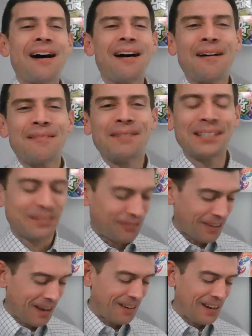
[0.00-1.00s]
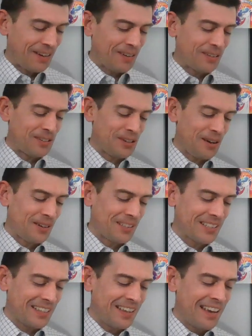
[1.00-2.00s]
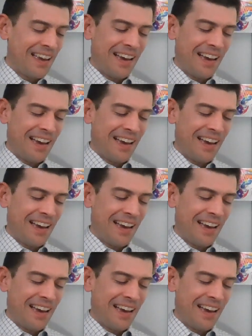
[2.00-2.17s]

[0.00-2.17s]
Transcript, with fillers: oh, Miss Flaherty and her jokes.